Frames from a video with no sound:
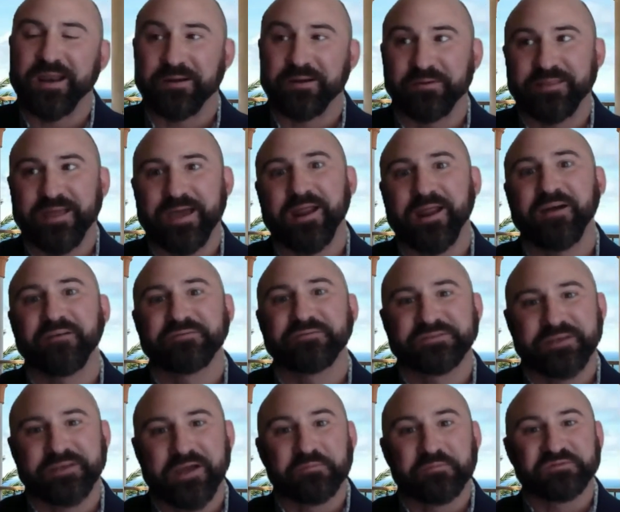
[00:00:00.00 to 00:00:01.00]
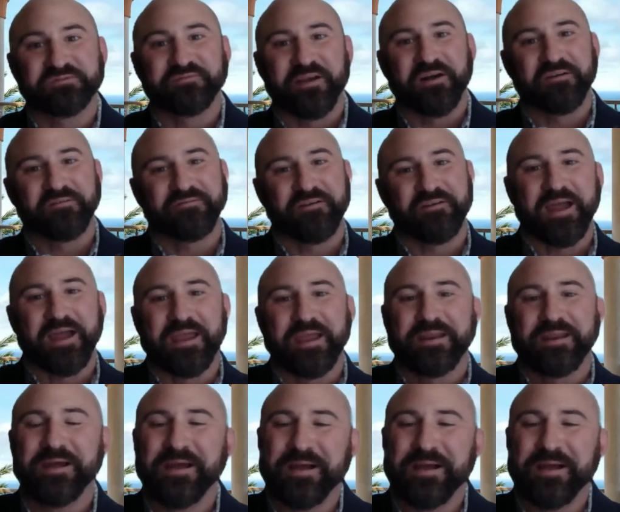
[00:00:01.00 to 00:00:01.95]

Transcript: I mean, that obviously helps verify it.